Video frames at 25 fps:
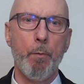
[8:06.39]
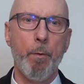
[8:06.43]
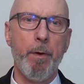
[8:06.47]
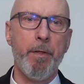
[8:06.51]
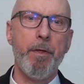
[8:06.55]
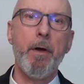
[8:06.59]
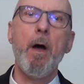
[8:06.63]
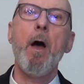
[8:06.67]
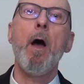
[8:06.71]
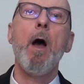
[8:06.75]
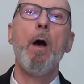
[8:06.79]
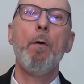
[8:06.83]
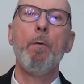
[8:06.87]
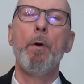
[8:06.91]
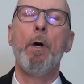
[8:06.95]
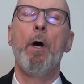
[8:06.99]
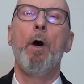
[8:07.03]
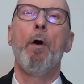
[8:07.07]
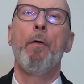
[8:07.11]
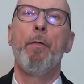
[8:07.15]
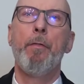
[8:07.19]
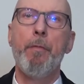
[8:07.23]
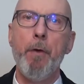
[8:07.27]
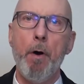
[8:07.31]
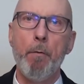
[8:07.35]
with our
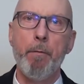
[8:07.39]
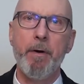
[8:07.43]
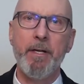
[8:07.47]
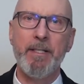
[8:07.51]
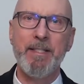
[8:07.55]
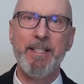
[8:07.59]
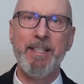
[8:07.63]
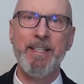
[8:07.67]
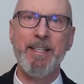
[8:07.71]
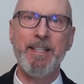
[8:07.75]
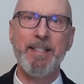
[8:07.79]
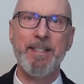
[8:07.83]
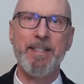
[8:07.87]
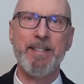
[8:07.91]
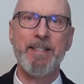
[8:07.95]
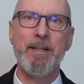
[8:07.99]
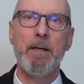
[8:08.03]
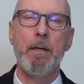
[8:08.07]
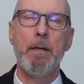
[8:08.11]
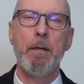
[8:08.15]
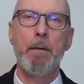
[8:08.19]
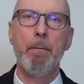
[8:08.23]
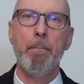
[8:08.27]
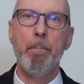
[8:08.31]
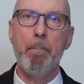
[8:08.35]

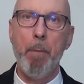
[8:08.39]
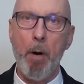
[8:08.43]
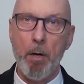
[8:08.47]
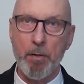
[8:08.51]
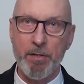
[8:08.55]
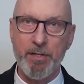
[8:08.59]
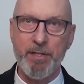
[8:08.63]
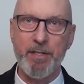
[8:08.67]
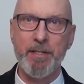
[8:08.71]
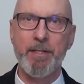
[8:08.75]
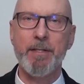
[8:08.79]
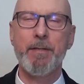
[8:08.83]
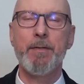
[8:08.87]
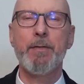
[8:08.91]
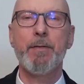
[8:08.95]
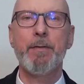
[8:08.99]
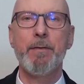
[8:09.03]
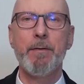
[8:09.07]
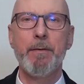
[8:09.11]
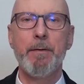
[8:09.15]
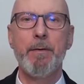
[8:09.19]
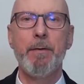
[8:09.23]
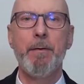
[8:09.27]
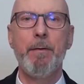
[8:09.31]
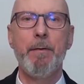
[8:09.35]
authorities,
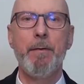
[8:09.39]
bosses.